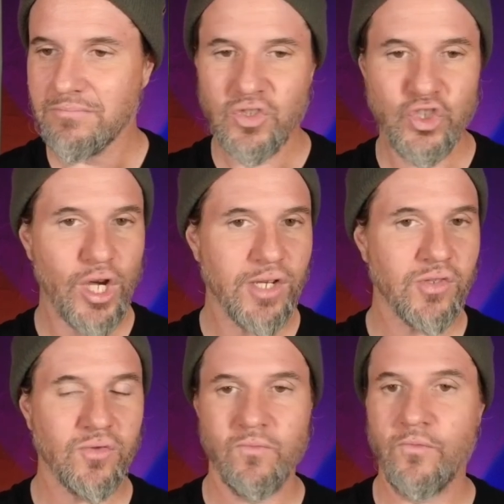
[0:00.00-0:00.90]

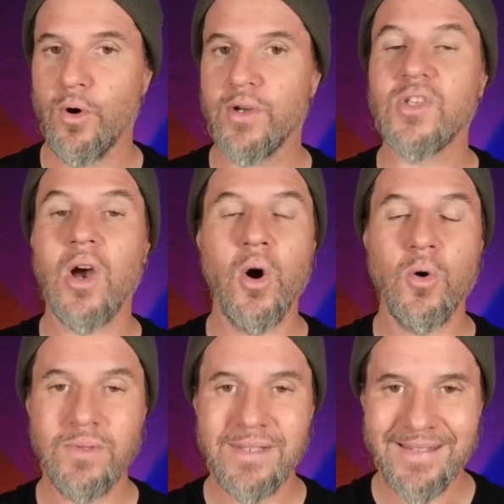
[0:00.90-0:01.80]
just for its
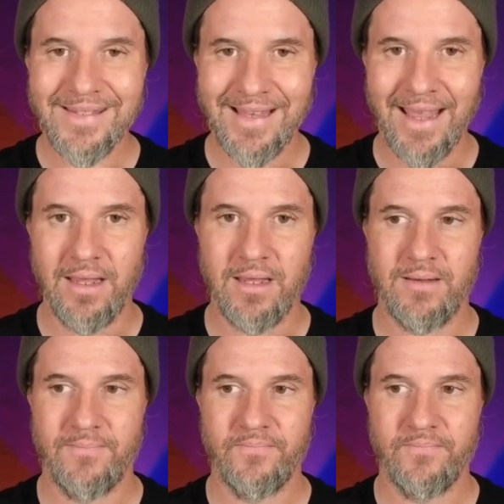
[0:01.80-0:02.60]
own sake